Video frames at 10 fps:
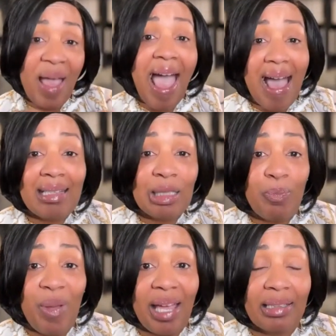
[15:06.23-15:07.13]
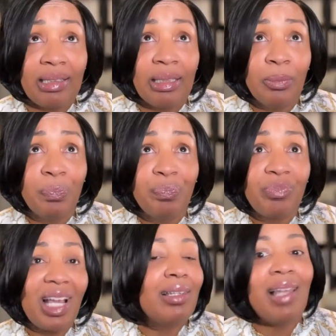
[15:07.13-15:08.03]
aspect
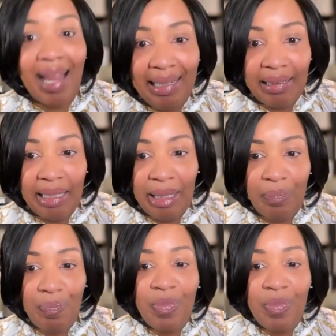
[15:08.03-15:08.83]
lightly.